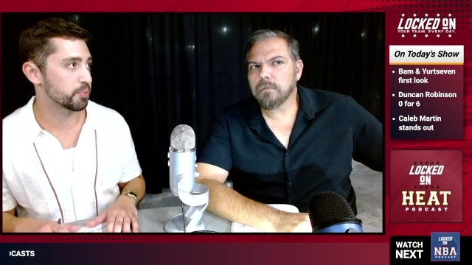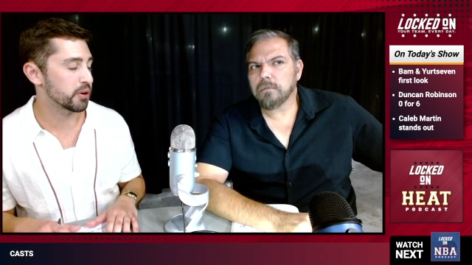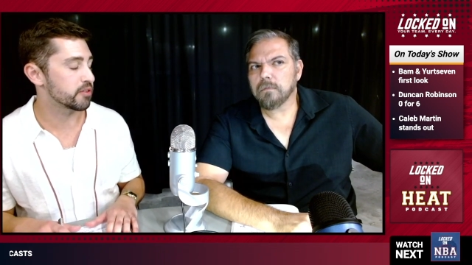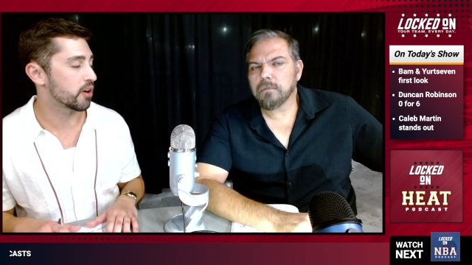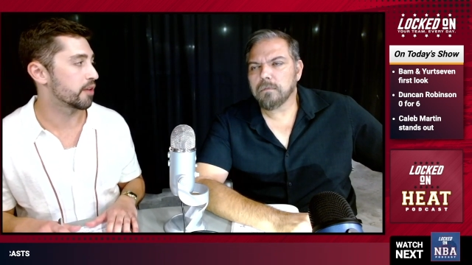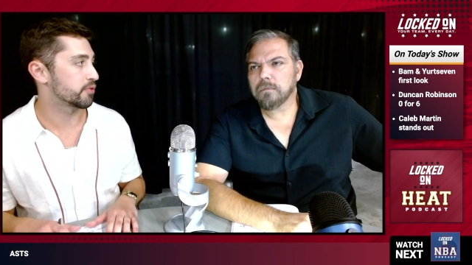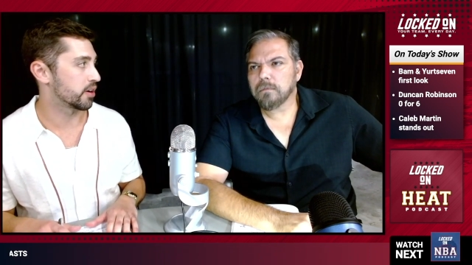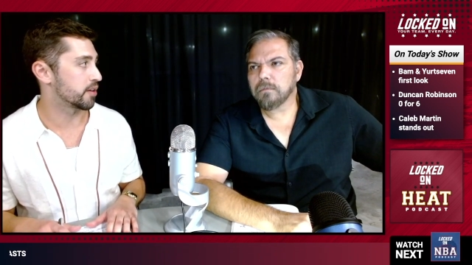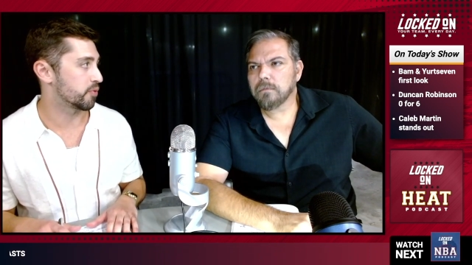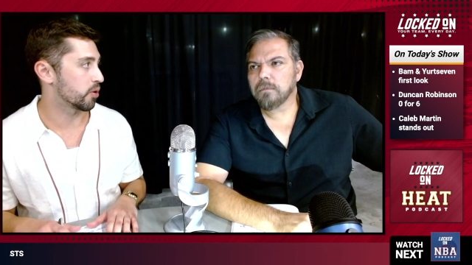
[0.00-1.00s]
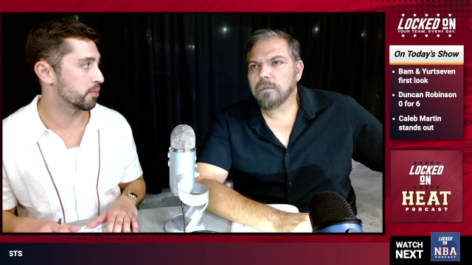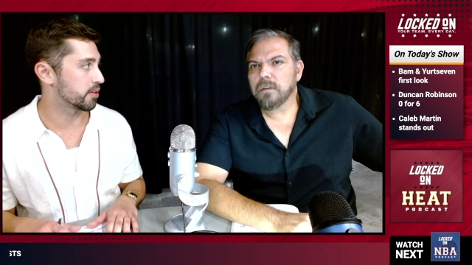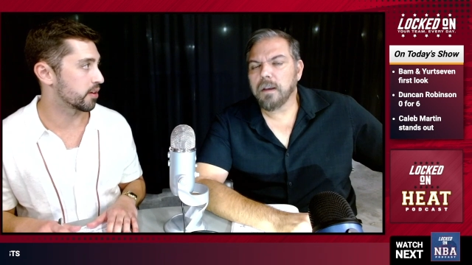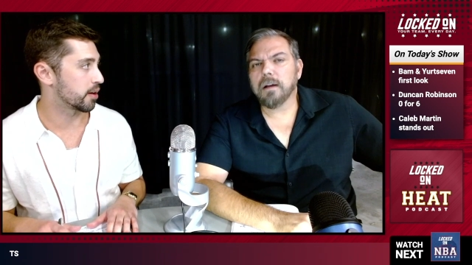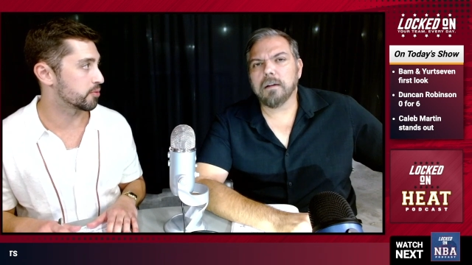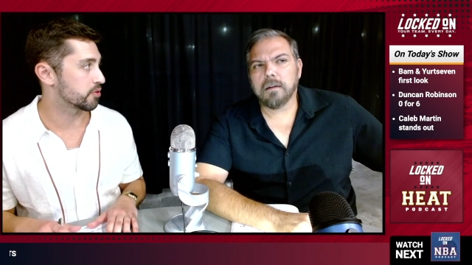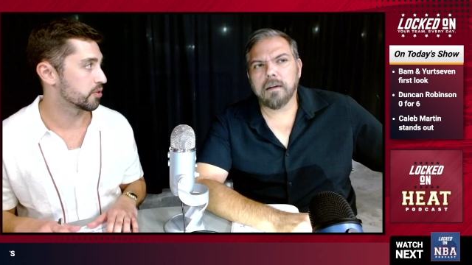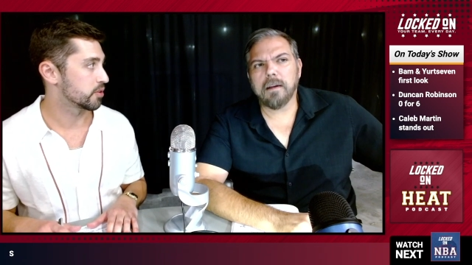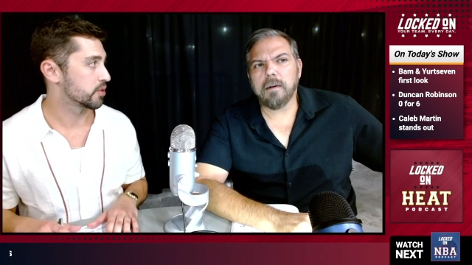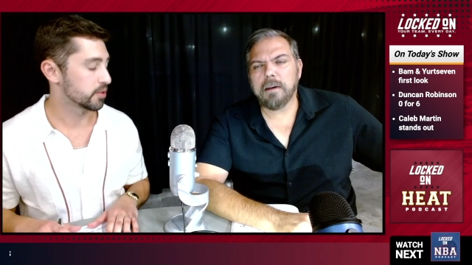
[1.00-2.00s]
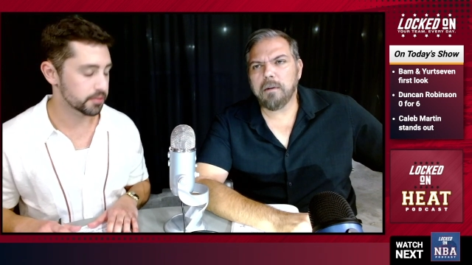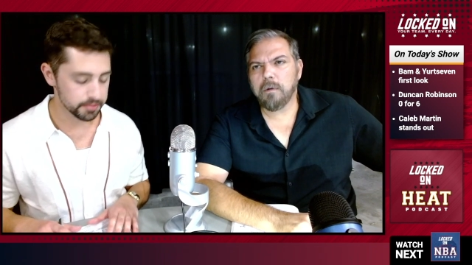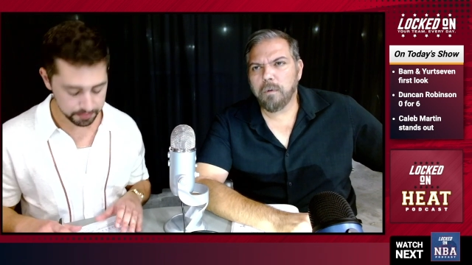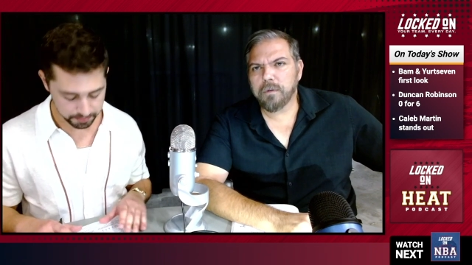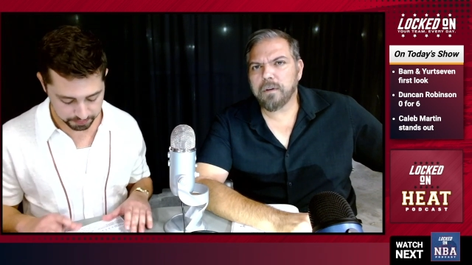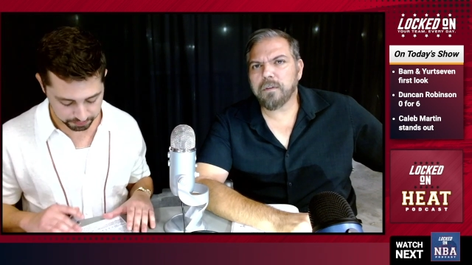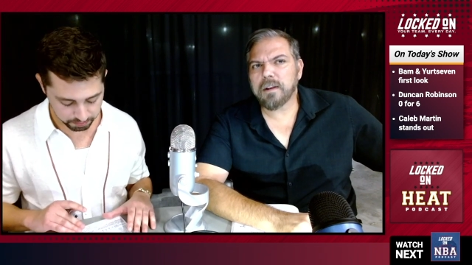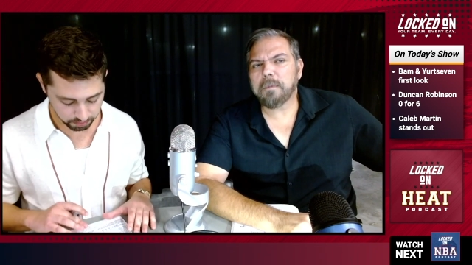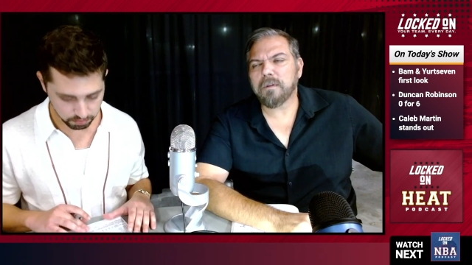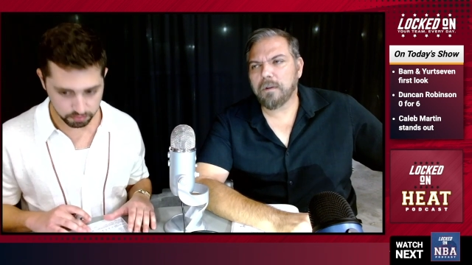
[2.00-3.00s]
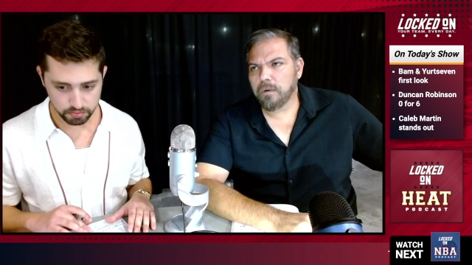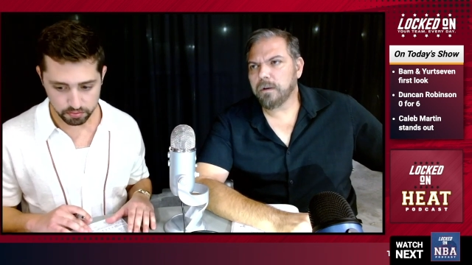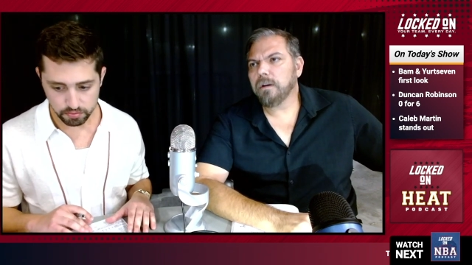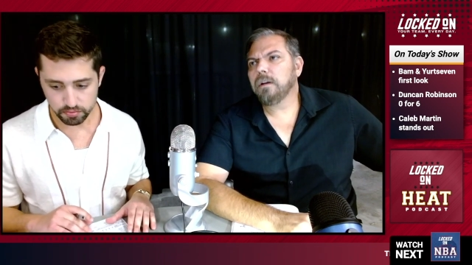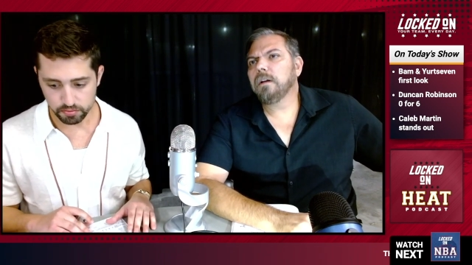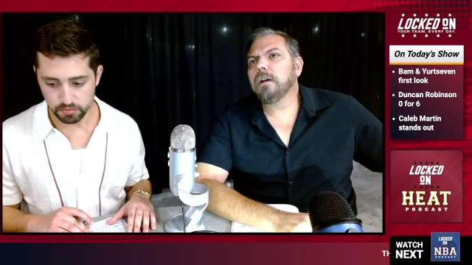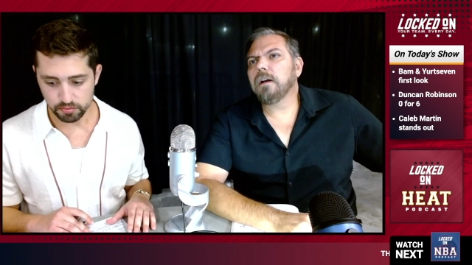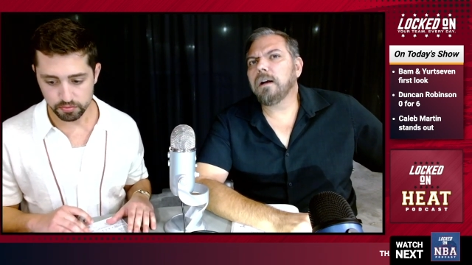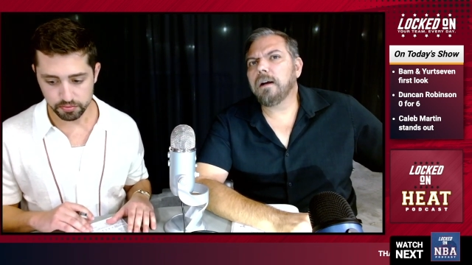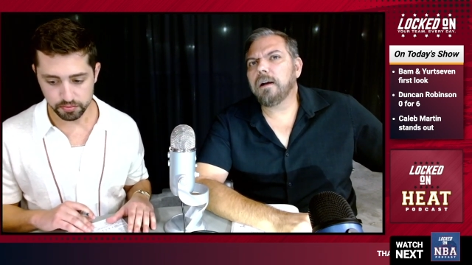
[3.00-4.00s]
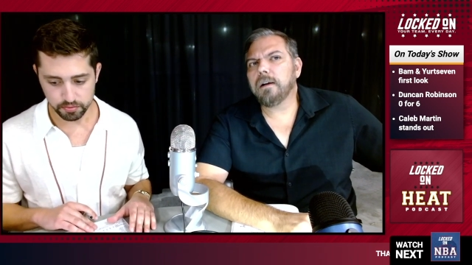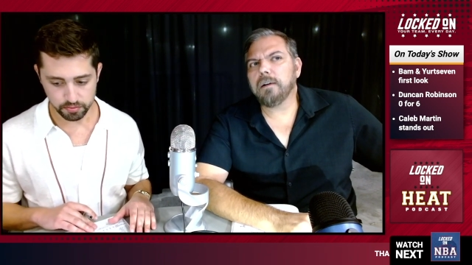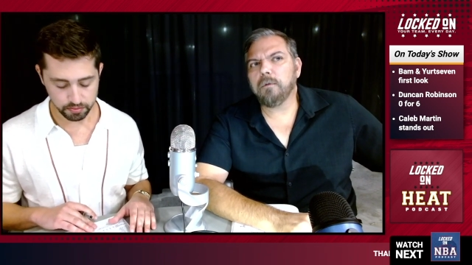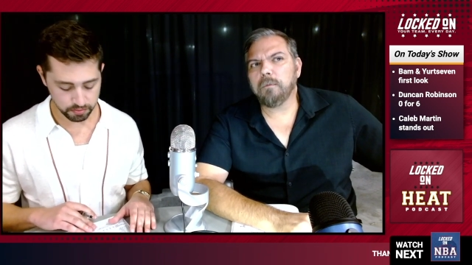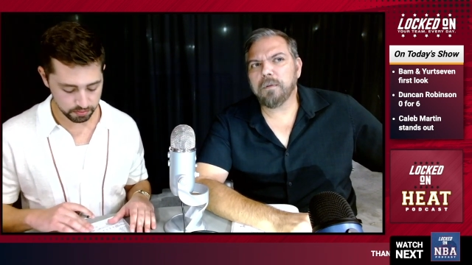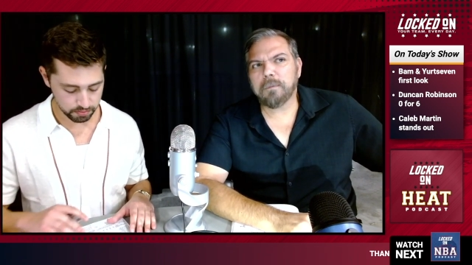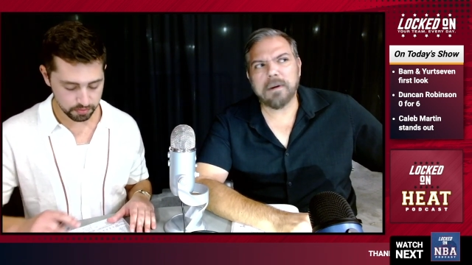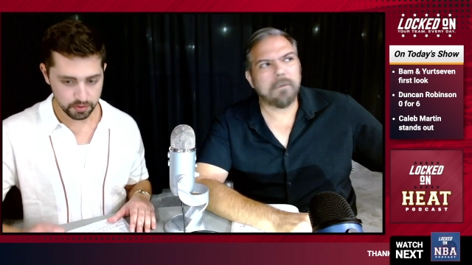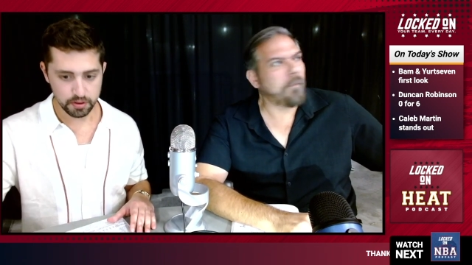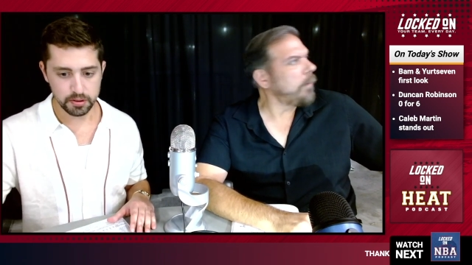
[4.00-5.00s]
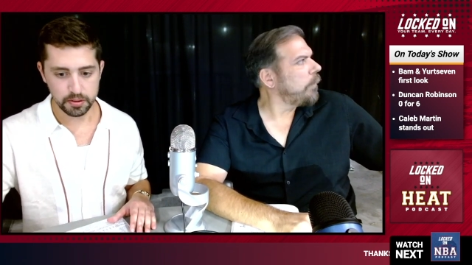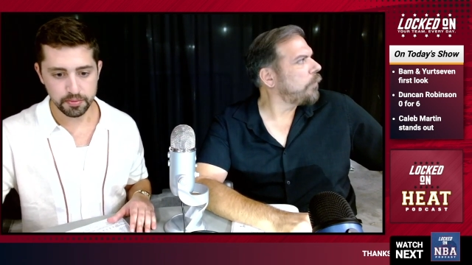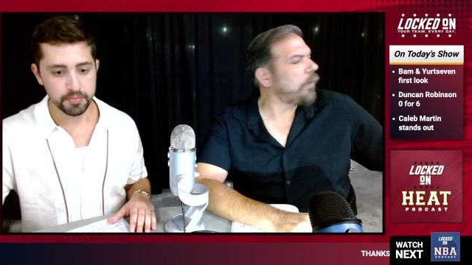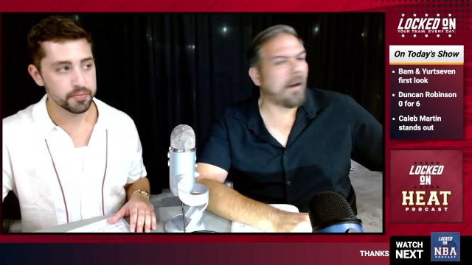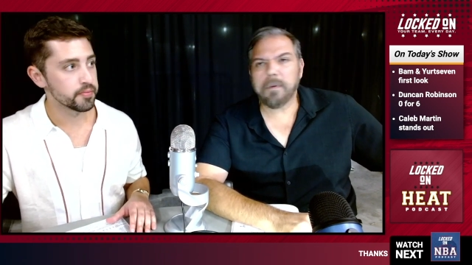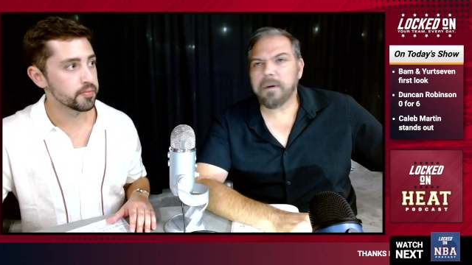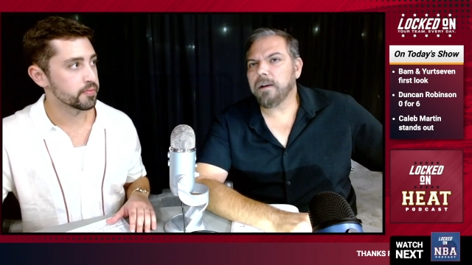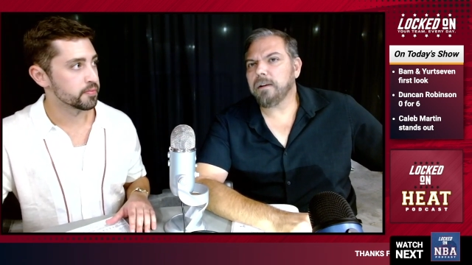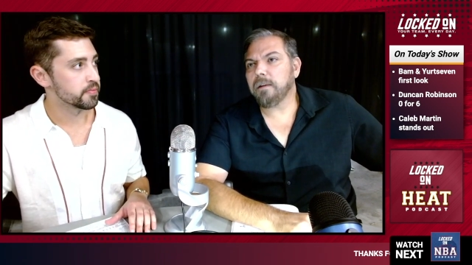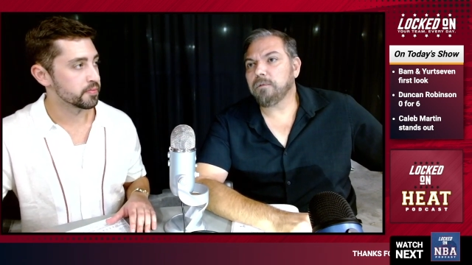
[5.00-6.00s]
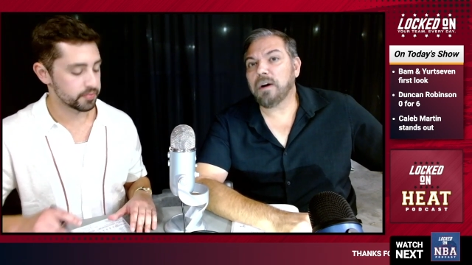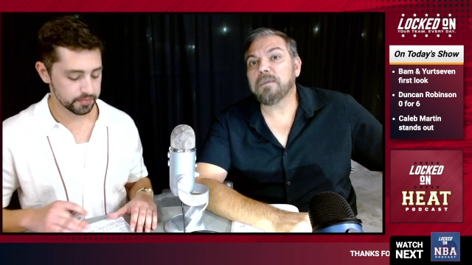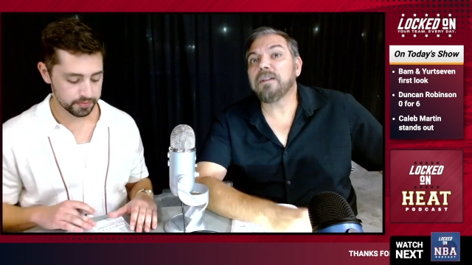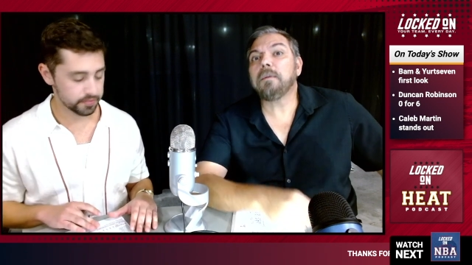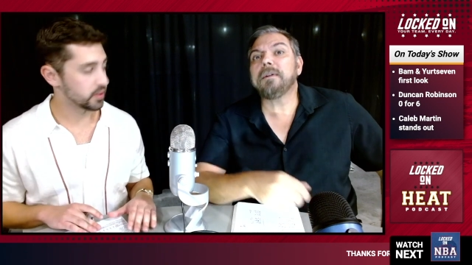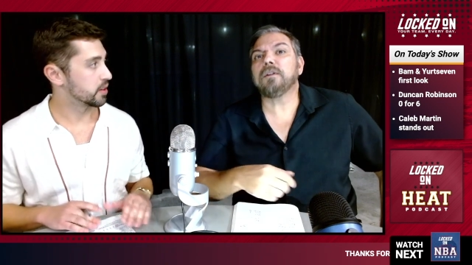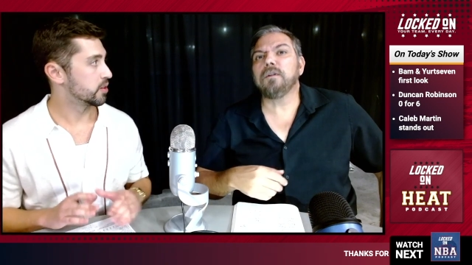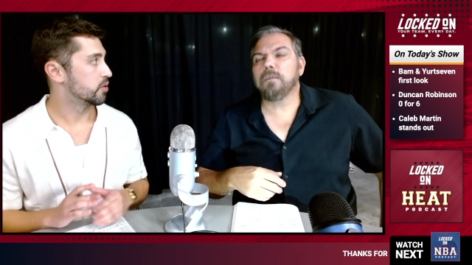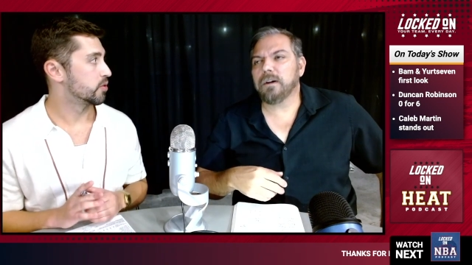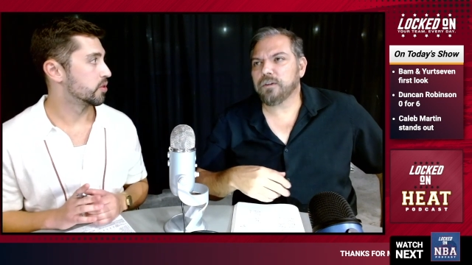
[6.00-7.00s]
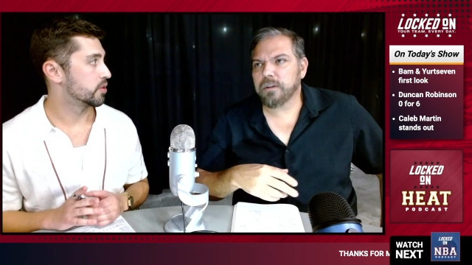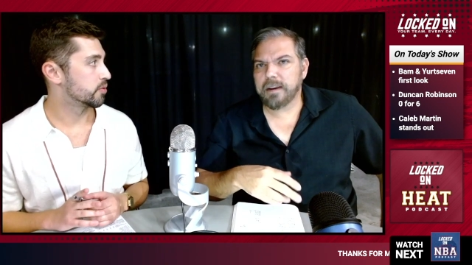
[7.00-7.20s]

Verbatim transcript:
Speaker 1: pretty tough tonight for him.
Speaker 2: Yeah, he was a step slower. Sometimes when he was dropping, he dropped a little bit too much